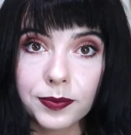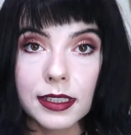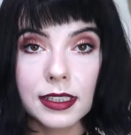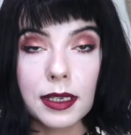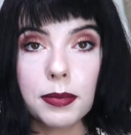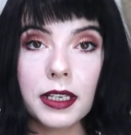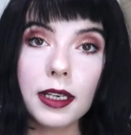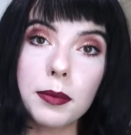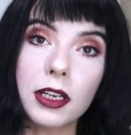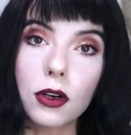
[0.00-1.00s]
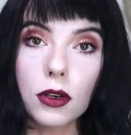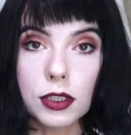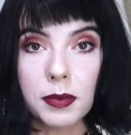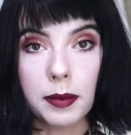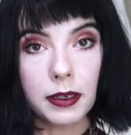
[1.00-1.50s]
Simply
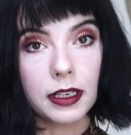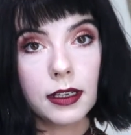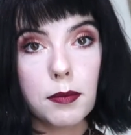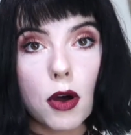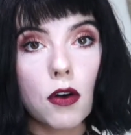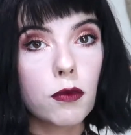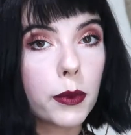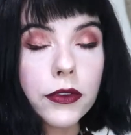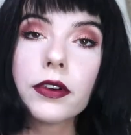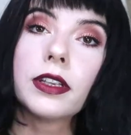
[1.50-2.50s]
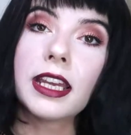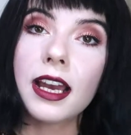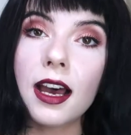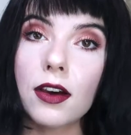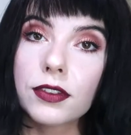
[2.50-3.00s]
because maybe in a month, month and a
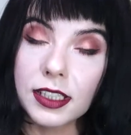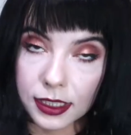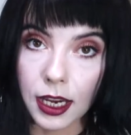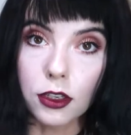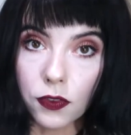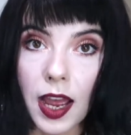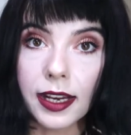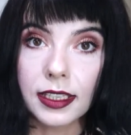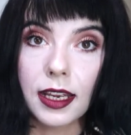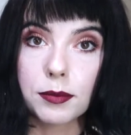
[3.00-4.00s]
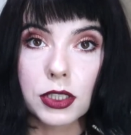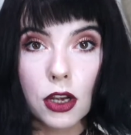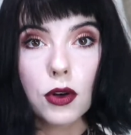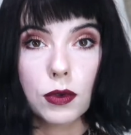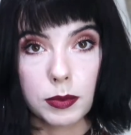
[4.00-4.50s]
half, this kind of items
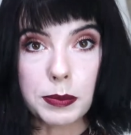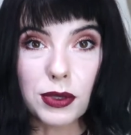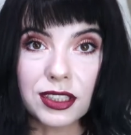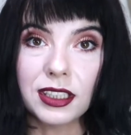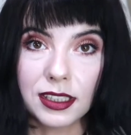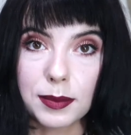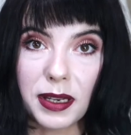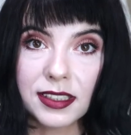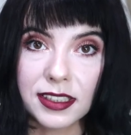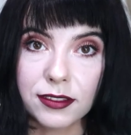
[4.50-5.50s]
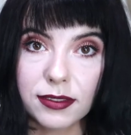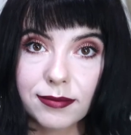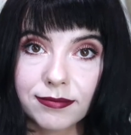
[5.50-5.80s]
will be pretty expensive.